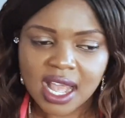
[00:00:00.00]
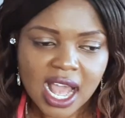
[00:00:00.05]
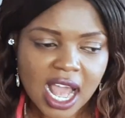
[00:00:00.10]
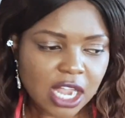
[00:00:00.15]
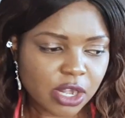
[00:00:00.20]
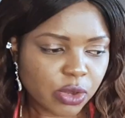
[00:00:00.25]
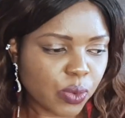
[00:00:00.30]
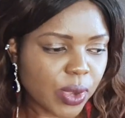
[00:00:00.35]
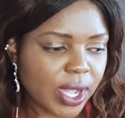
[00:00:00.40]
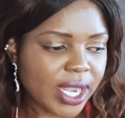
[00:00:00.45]

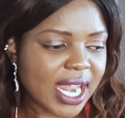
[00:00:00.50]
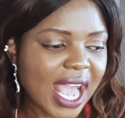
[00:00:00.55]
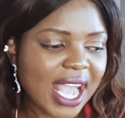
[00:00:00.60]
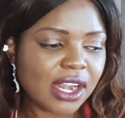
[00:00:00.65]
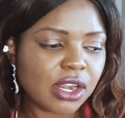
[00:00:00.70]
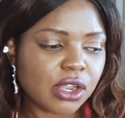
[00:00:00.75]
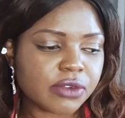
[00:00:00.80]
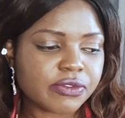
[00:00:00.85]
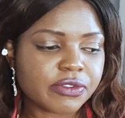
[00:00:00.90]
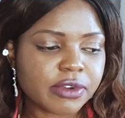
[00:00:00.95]
And when I
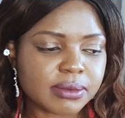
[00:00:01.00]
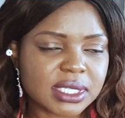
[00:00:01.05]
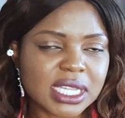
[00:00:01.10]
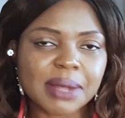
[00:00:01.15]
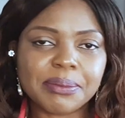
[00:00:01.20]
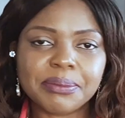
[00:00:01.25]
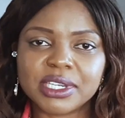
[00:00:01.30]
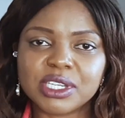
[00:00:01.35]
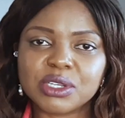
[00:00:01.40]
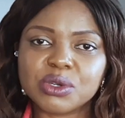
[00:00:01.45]
learn from
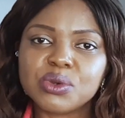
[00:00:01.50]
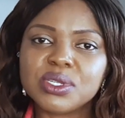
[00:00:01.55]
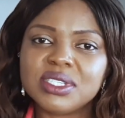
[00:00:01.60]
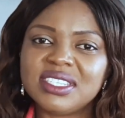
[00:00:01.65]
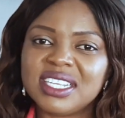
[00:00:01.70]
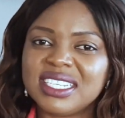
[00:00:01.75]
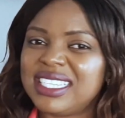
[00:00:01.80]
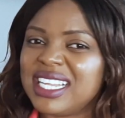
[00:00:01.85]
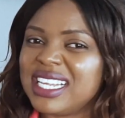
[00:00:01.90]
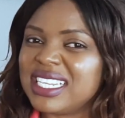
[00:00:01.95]
somebody who's
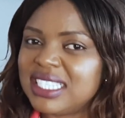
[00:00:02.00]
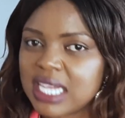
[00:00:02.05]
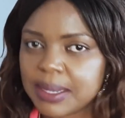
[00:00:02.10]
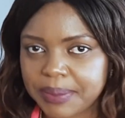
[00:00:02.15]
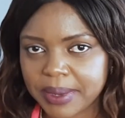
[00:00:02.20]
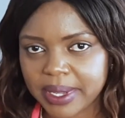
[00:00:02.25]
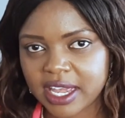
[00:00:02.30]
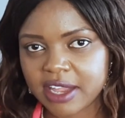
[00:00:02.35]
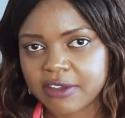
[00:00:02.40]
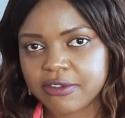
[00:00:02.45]
just a step
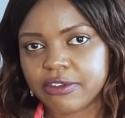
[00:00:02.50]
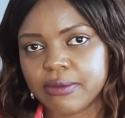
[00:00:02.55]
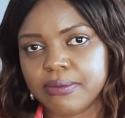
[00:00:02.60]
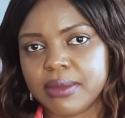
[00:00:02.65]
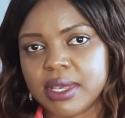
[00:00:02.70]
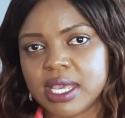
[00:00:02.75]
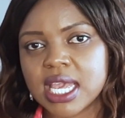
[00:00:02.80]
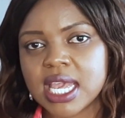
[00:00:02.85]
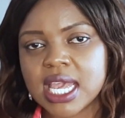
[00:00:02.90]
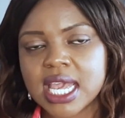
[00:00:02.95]
ahead from
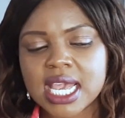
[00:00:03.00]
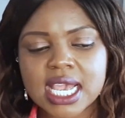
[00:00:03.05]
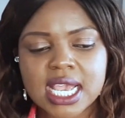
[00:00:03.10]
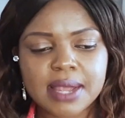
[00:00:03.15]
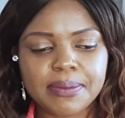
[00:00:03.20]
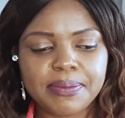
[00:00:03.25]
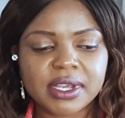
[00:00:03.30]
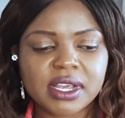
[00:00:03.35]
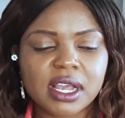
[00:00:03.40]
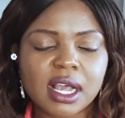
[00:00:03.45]
me,
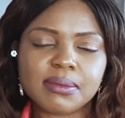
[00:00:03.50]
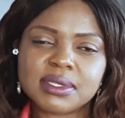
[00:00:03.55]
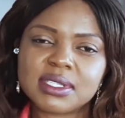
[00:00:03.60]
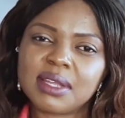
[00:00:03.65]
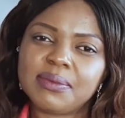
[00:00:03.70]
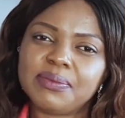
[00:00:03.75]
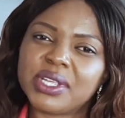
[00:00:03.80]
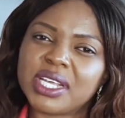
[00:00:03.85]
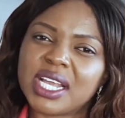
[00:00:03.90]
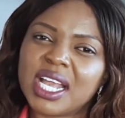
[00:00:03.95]
it becomes
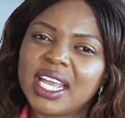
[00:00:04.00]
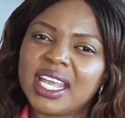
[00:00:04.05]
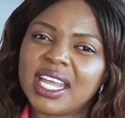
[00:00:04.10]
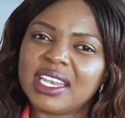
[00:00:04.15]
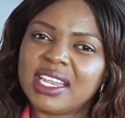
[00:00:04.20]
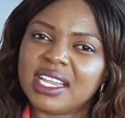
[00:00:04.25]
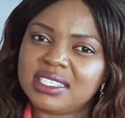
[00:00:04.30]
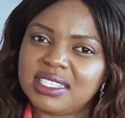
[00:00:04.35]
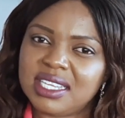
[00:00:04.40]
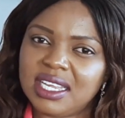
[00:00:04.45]
something I can
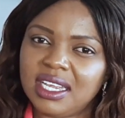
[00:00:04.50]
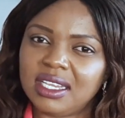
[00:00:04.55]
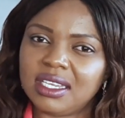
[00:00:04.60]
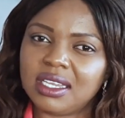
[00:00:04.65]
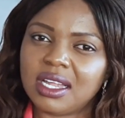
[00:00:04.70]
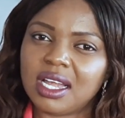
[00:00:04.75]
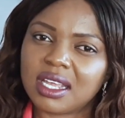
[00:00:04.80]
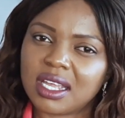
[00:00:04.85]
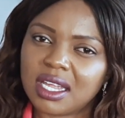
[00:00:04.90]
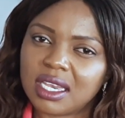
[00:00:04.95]
attain,
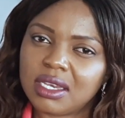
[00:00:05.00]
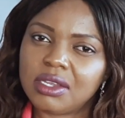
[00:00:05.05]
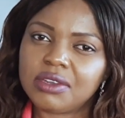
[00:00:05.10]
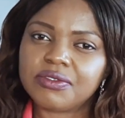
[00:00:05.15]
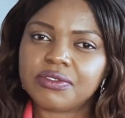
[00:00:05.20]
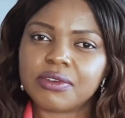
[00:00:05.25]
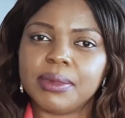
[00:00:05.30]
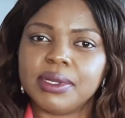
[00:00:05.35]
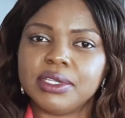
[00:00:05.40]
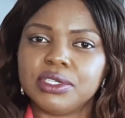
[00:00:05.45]
I can learn
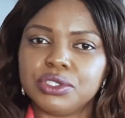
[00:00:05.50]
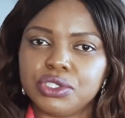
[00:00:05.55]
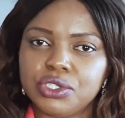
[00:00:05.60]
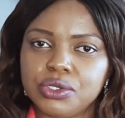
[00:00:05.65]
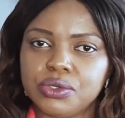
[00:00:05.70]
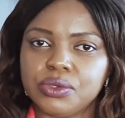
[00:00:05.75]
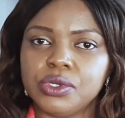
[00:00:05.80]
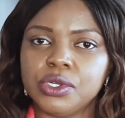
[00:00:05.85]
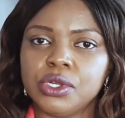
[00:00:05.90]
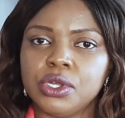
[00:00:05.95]
from and
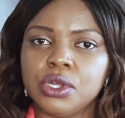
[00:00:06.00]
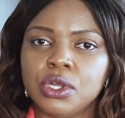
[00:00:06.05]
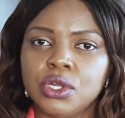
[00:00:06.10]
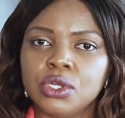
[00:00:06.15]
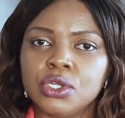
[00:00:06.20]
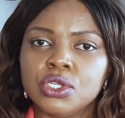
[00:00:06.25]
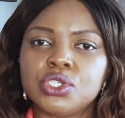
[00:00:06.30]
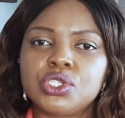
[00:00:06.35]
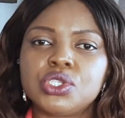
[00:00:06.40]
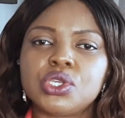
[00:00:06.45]
do.
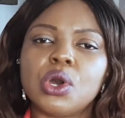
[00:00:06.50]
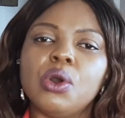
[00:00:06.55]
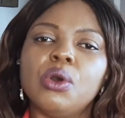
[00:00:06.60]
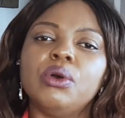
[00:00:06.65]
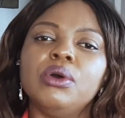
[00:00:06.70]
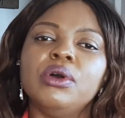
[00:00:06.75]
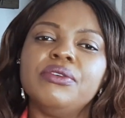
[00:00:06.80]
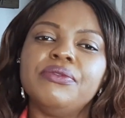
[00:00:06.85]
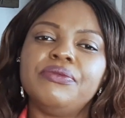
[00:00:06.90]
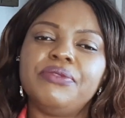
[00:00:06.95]

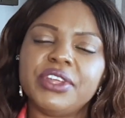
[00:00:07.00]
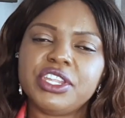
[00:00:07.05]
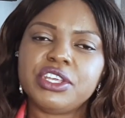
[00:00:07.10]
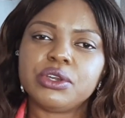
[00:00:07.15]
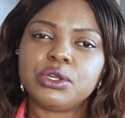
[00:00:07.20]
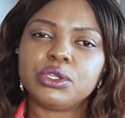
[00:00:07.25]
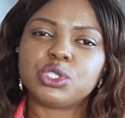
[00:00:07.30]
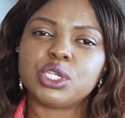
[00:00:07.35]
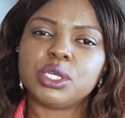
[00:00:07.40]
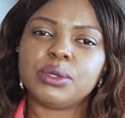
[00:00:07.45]
So feeding
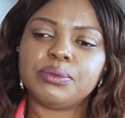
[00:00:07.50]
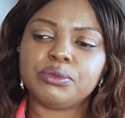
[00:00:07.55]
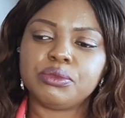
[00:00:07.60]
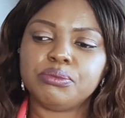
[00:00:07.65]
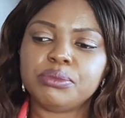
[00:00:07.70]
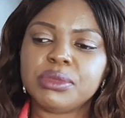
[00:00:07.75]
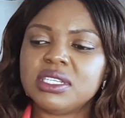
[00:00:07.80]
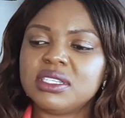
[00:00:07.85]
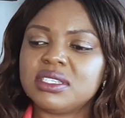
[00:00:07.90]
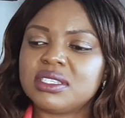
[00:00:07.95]
your dream
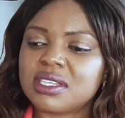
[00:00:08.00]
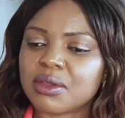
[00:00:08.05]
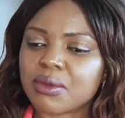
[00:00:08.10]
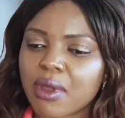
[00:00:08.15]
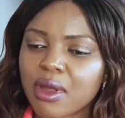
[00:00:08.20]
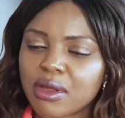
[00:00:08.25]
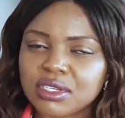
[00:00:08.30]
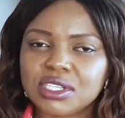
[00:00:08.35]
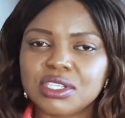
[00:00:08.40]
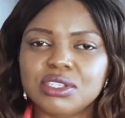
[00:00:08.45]
means
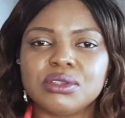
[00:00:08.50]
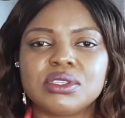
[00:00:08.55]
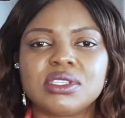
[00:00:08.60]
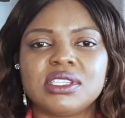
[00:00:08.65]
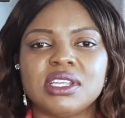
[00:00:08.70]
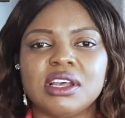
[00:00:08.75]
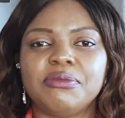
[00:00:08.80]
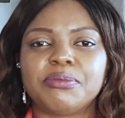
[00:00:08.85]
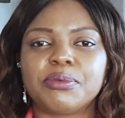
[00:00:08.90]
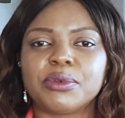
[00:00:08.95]
surrounding
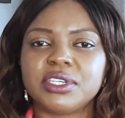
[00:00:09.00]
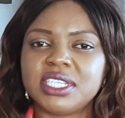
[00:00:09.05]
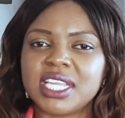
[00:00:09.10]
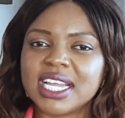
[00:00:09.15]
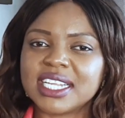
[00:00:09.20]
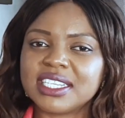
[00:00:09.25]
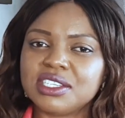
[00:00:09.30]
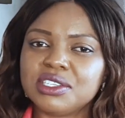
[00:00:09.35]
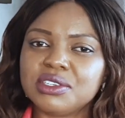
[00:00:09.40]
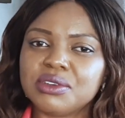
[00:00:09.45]
yourself,
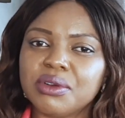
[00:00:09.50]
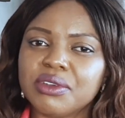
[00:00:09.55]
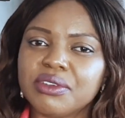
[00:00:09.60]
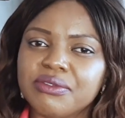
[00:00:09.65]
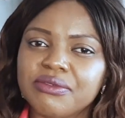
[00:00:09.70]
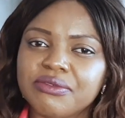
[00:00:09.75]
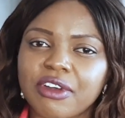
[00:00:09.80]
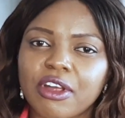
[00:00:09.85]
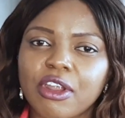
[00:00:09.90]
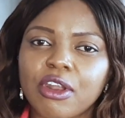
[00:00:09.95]
protecting your
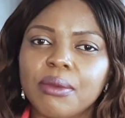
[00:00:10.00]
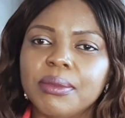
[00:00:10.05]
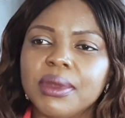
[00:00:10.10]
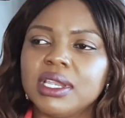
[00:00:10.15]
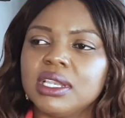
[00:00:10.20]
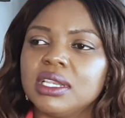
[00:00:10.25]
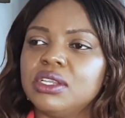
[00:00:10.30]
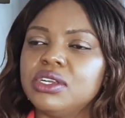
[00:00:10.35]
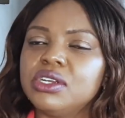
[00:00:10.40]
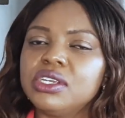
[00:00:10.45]

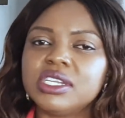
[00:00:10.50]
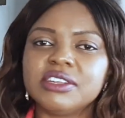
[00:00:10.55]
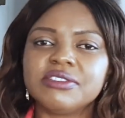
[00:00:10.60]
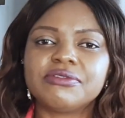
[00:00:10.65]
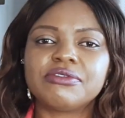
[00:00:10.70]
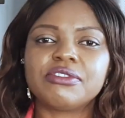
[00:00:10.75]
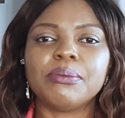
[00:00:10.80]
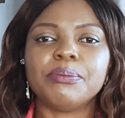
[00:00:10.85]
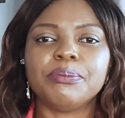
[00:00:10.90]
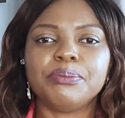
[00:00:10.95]
environment, learning from